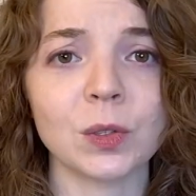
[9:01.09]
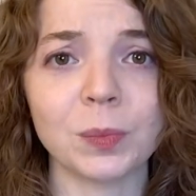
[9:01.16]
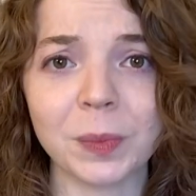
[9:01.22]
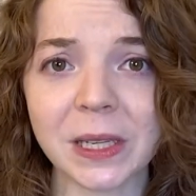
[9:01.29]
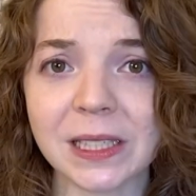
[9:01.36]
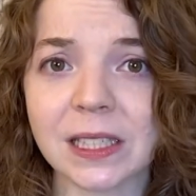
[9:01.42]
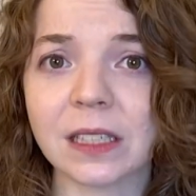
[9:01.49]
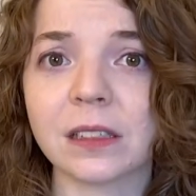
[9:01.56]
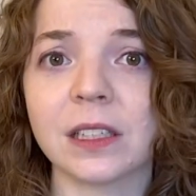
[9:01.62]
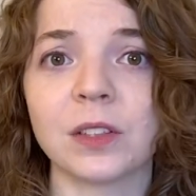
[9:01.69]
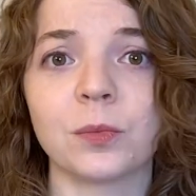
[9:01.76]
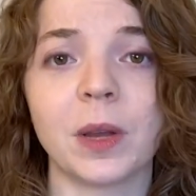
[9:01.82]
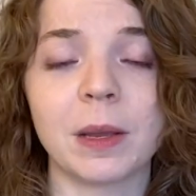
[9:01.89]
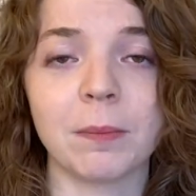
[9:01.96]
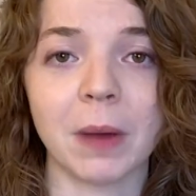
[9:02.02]
So
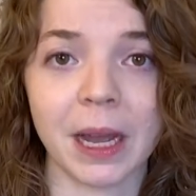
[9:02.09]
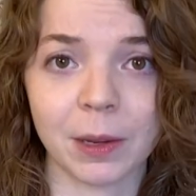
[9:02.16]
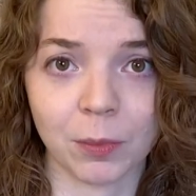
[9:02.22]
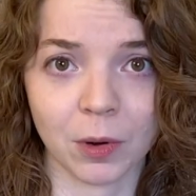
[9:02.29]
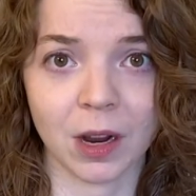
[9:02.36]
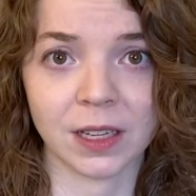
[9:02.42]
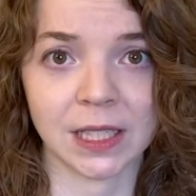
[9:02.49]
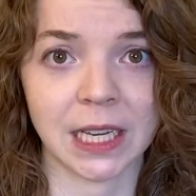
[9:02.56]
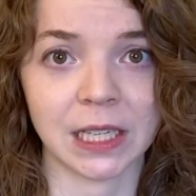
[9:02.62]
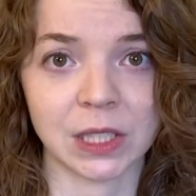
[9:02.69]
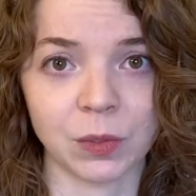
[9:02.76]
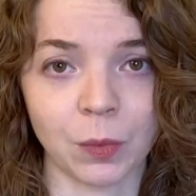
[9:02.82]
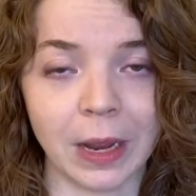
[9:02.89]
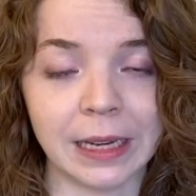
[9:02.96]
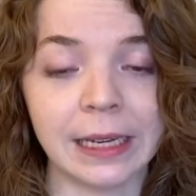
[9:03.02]
basically the way my
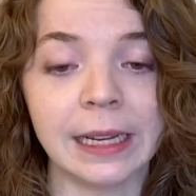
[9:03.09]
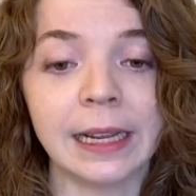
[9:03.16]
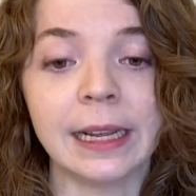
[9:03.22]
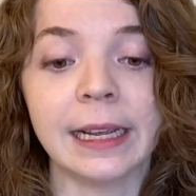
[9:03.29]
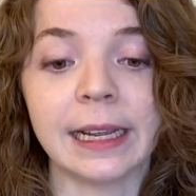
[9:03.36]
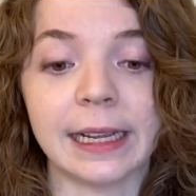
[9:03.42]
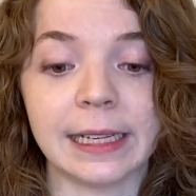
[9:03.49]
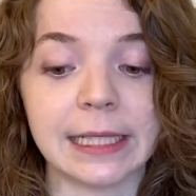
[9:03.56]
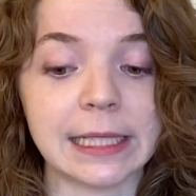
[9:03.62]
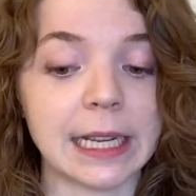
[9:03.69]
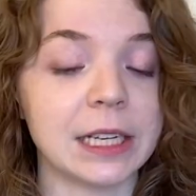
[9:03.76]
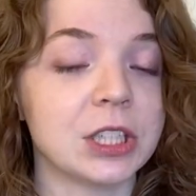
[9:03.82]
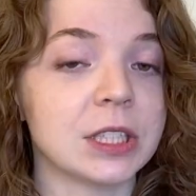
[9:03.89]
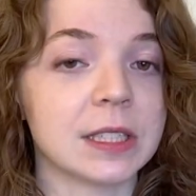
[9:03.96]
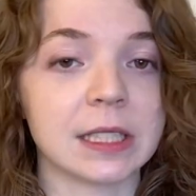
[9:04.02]
process went
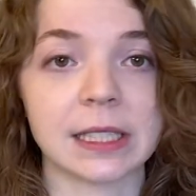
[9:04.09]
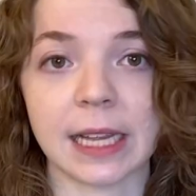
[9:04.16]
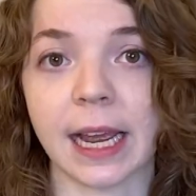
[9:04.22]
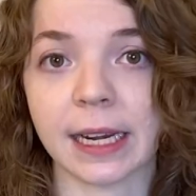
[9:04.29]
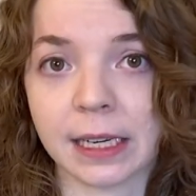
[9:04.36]
is I just sat